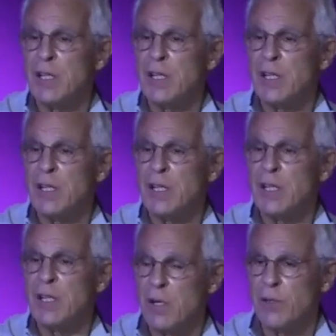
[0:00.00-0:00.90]
to a
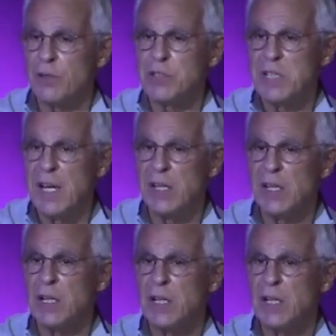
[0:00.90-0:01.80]
greater
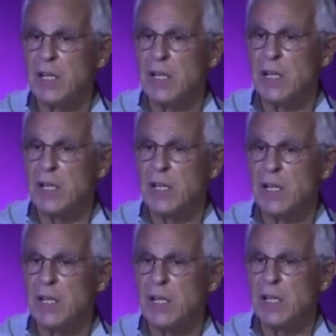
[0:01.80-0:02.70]
understanding of the
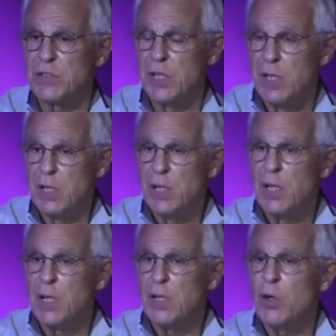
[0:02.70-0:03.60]
world that He is
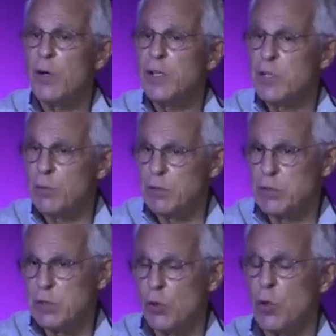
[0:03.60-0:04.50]
going to
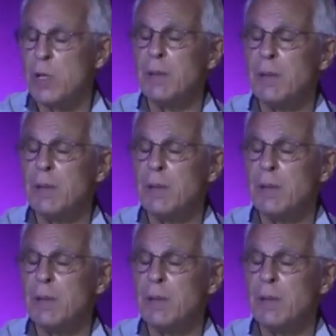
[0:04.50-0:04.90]
restore.